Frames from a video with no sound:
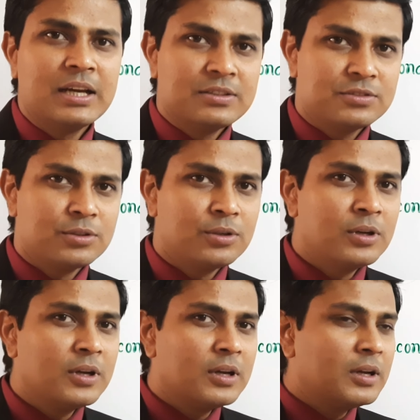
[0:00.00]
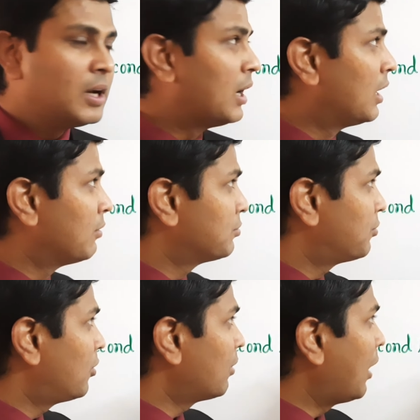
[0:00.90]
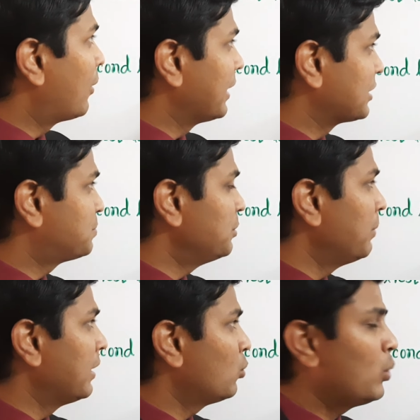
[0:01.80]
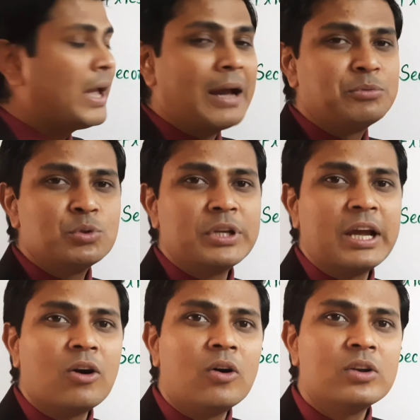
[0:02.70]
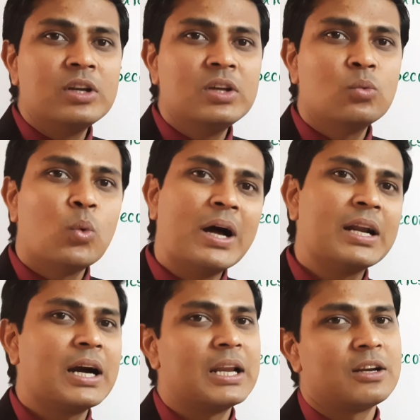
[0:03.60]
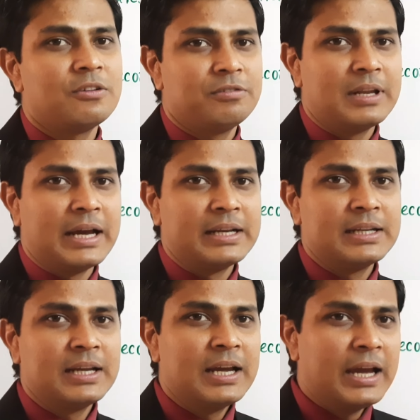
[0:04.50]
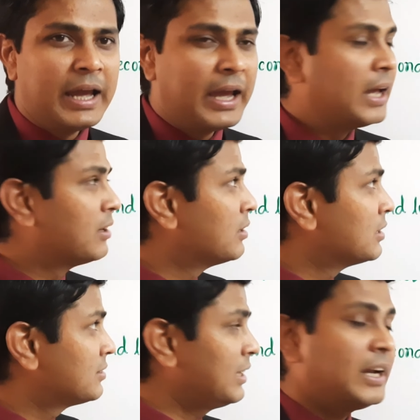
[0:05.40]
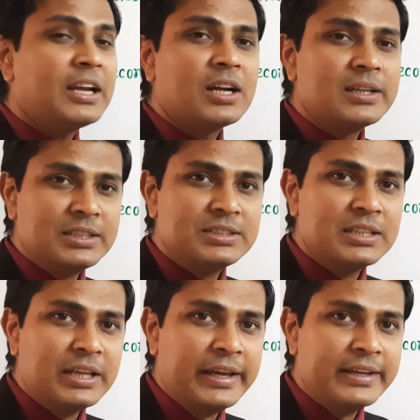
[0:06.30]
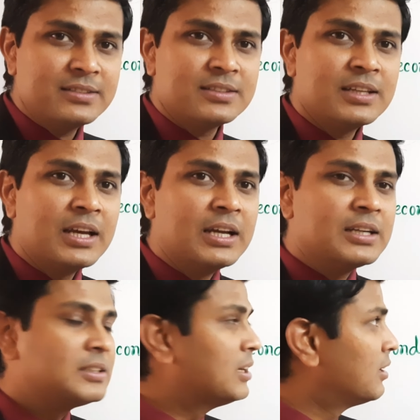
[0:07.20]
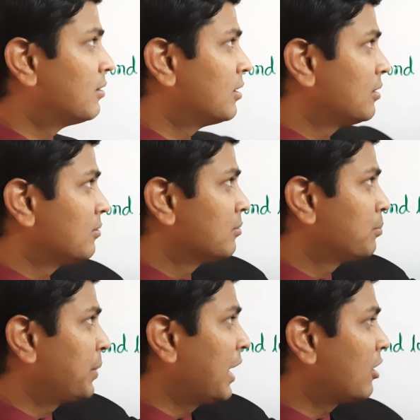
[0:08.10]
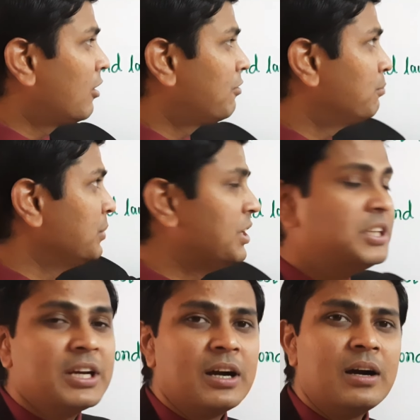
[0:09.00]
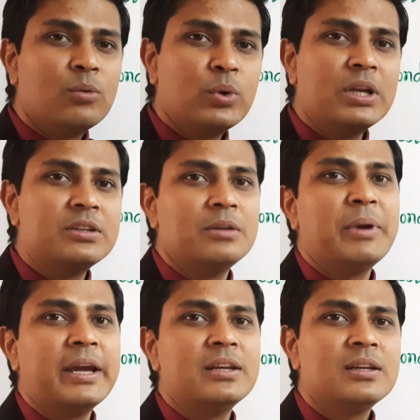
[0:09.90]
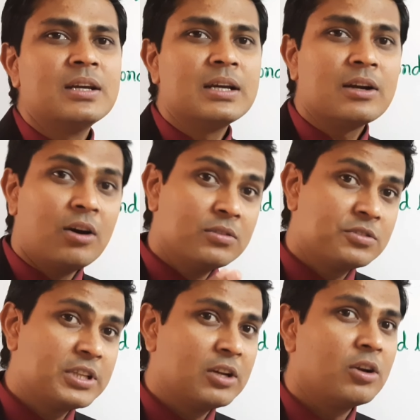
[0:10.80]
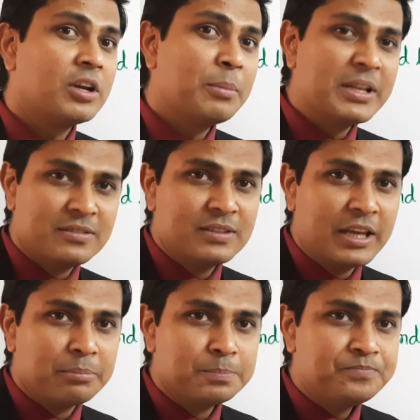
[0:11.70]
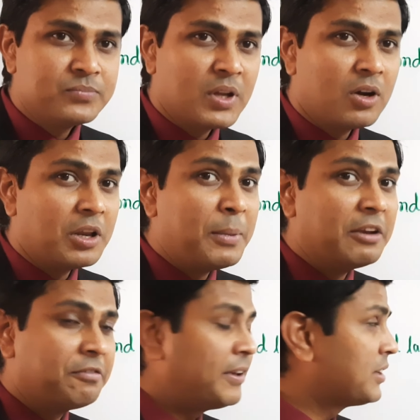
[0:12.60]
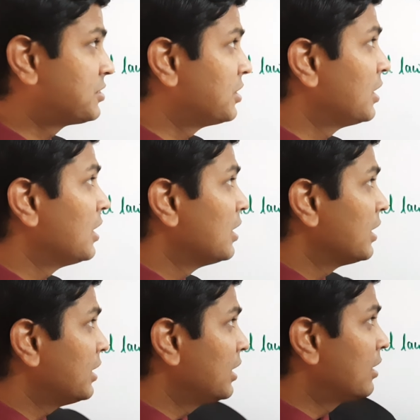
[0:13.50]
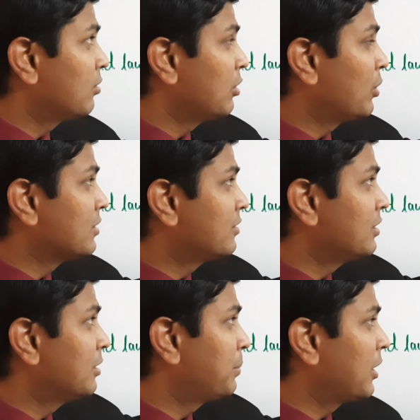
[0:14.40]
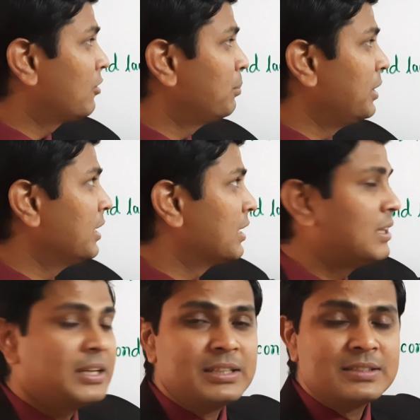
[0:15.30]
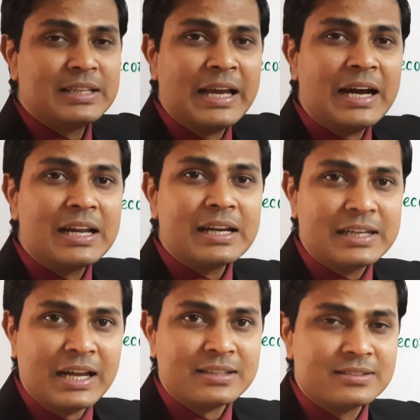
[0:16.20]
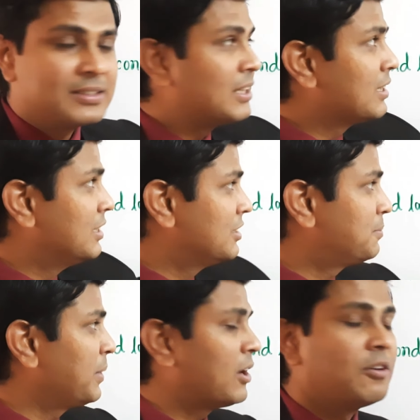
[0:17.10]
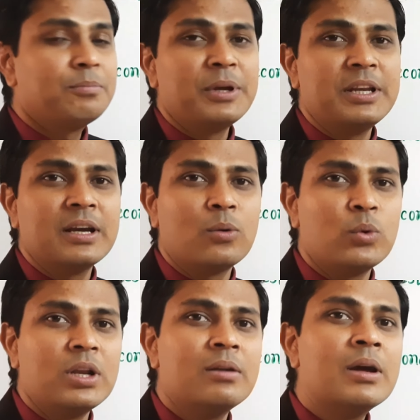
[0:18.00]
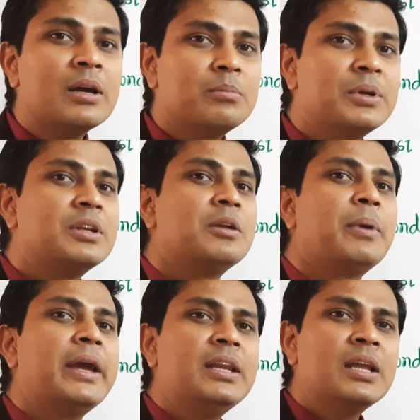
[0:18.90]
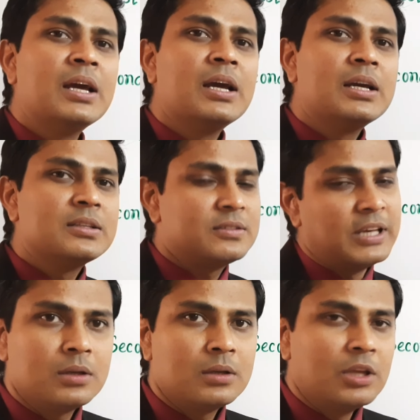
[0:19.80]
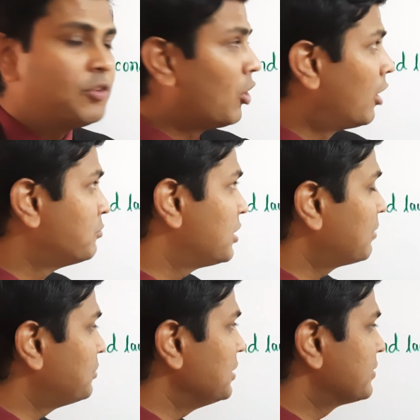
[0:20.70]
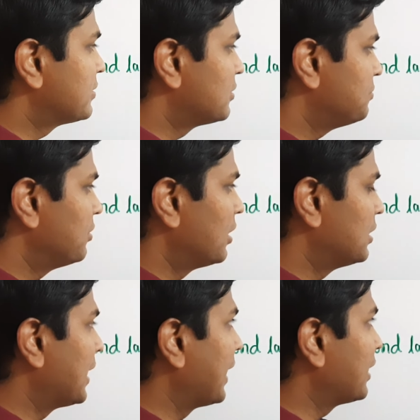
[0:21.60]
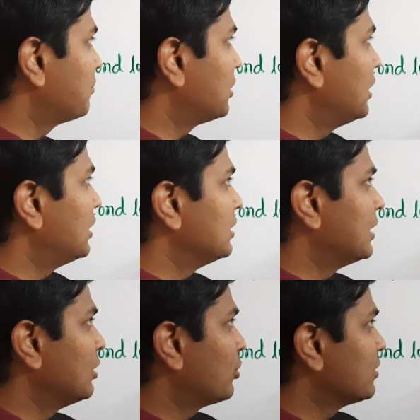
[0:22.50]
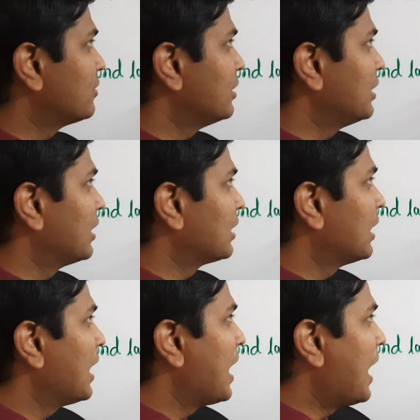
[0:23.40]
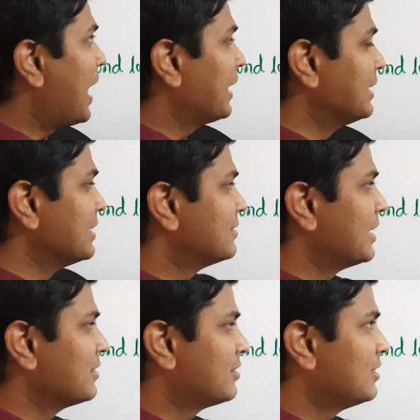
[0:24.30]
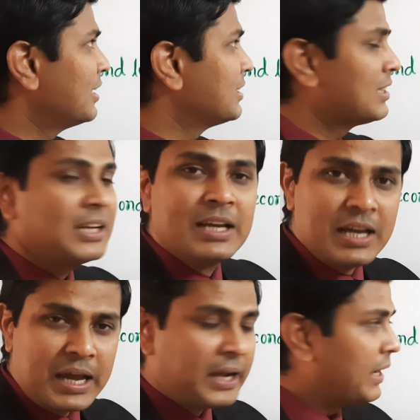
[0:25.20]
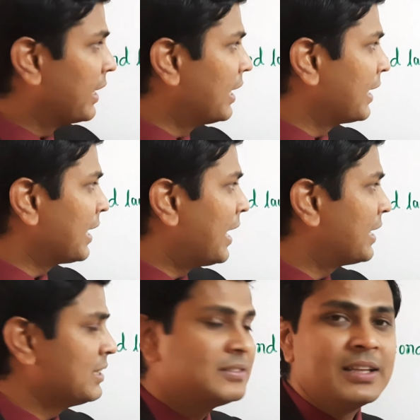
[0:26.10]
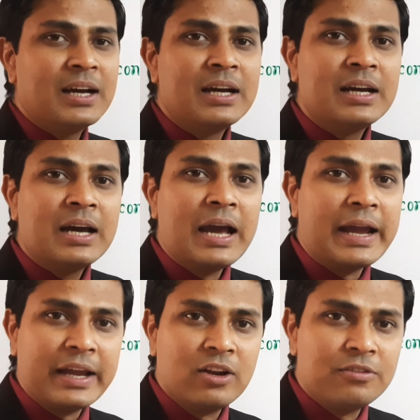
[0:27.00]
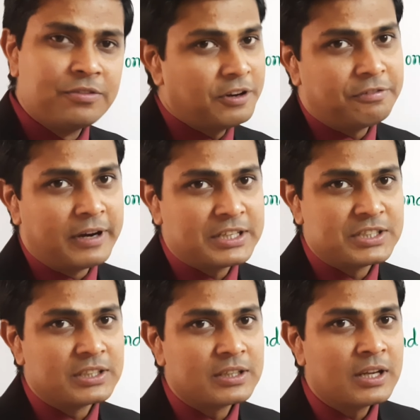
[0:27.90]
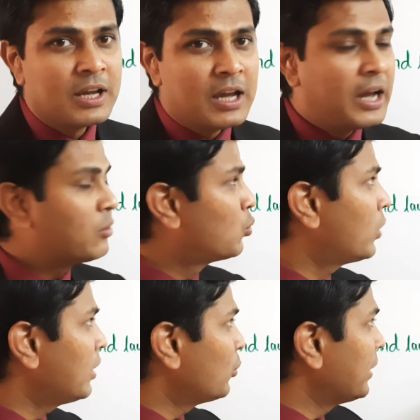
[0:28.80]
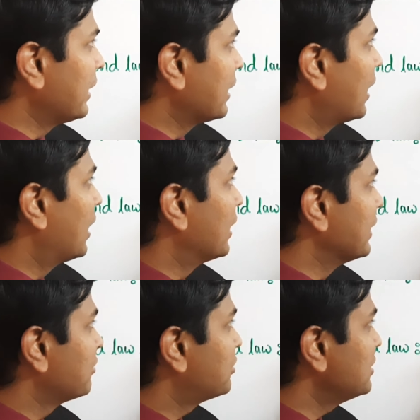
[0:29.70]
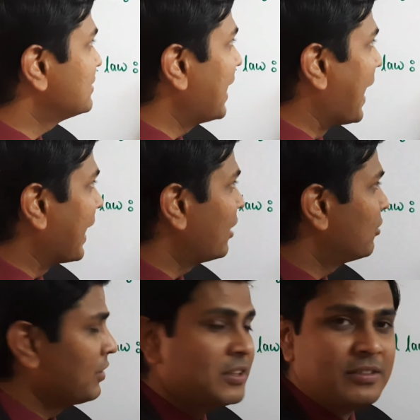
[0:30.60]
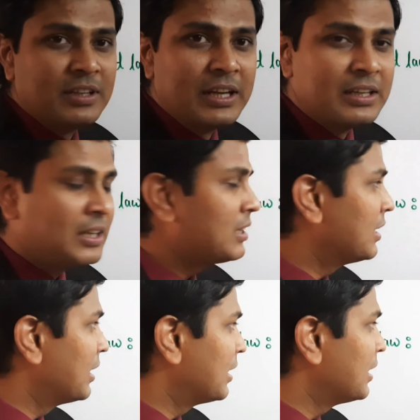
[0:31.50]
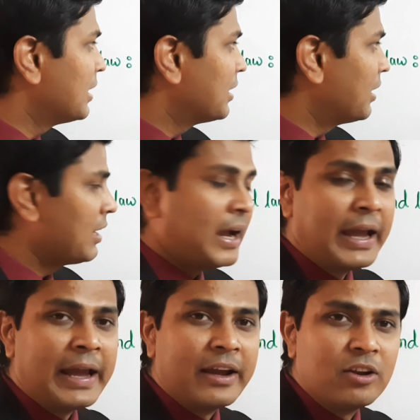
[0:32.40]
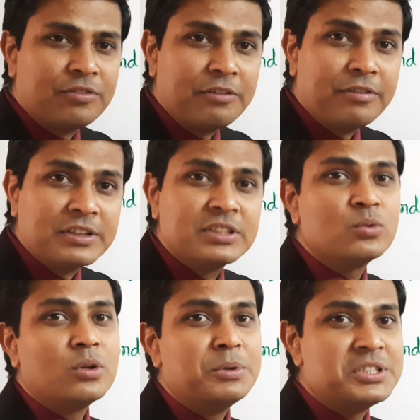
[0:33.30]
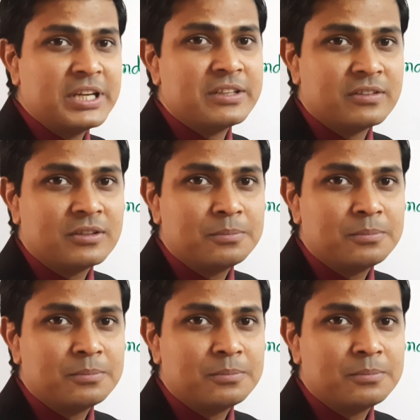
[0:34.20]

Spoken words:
So for our experiment, we have to take only one color of light. And second condition is the pair of media will remain constant or remain same or remain fixed. Here you can see the pair of media, that is air glass. This pair of media will be remain same. If you observe this diagram clearly, then you can see here I is the incident angle and R is the angle of refraction. And when we increase the angle of incident, the angle of refraction will be changed.